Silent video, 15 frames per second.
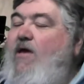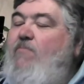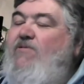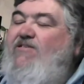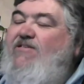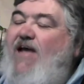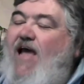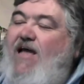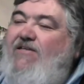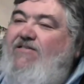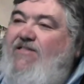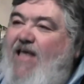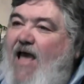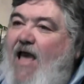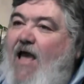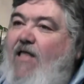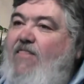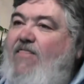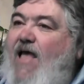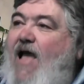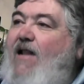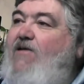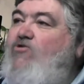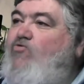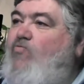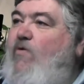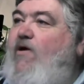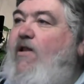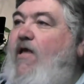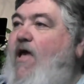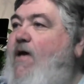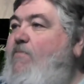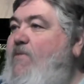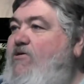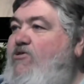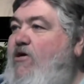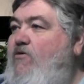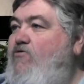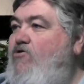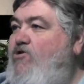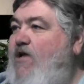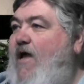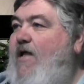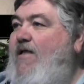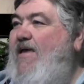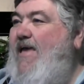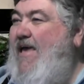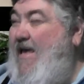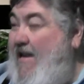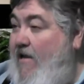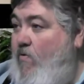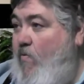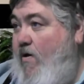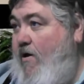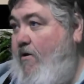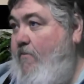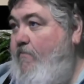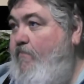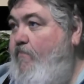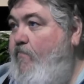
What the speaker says: Besides that, that is really a misunderstanding anyway.